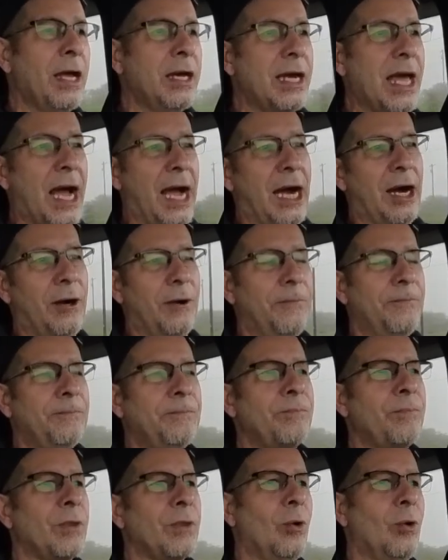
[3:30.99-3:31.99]
Now,
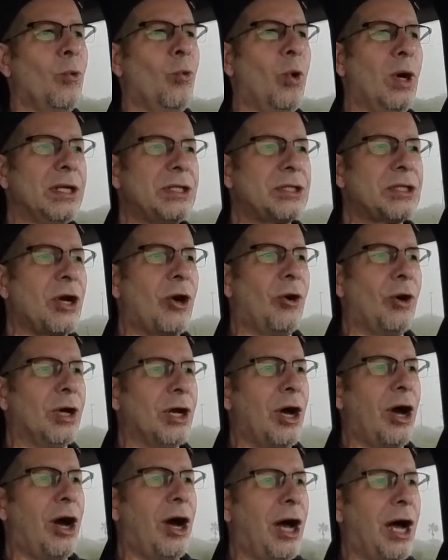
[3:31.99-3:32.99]
what's going
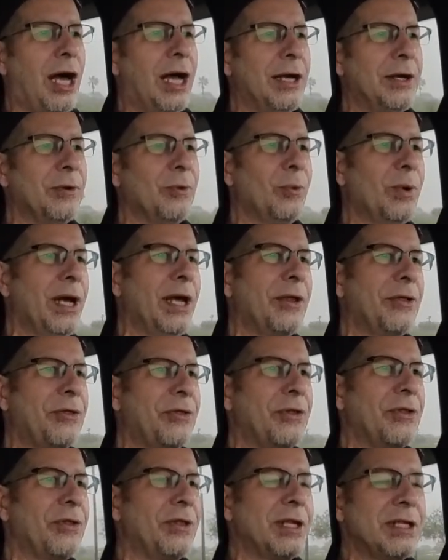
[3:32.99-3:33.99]
on with
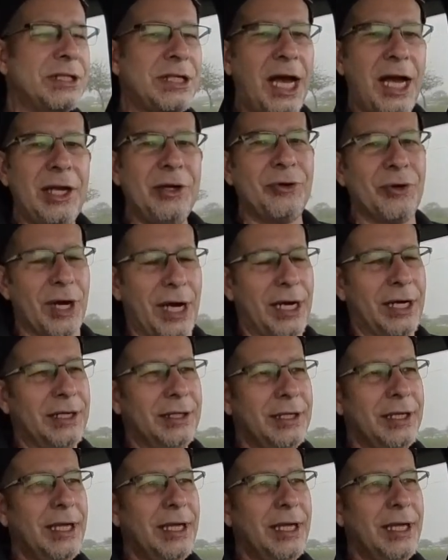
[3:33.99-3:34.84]
the Tundra?